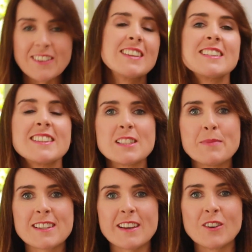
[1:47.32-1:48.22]
Now into this
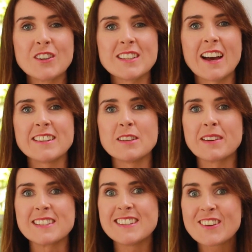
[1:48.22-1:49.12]
mix, I'm going to add in
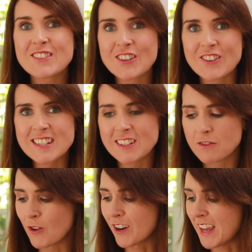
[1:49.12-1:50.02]
my secret ingredient
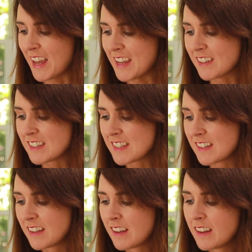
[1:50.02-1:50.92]
for
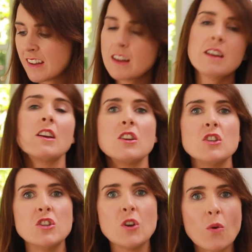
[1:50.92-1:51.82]
cakes,
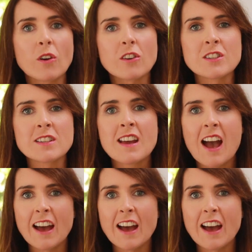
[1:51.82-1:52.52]
yogurt.